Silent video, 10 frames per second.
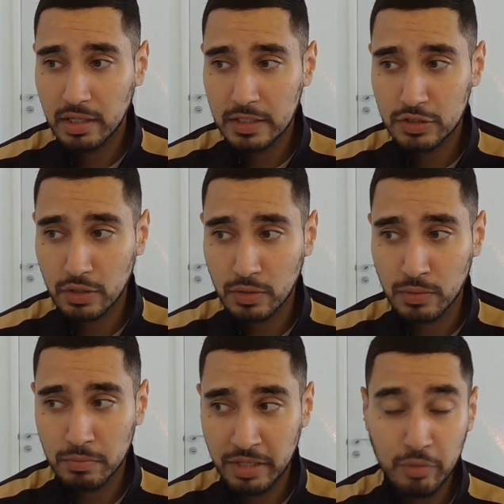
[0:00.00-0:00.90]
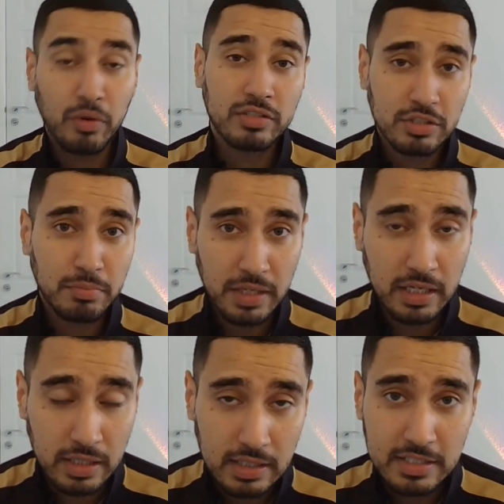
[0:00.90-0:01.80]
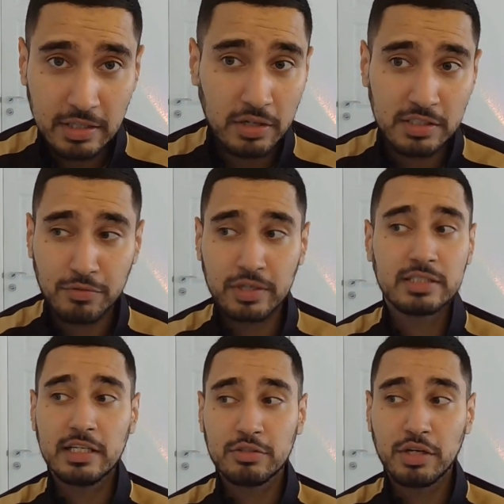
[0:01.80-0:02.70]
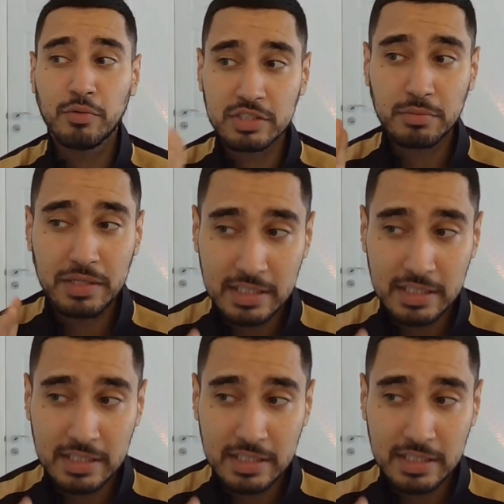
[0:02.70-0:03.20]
So he wants to be the starter for Italy. So he wants to be the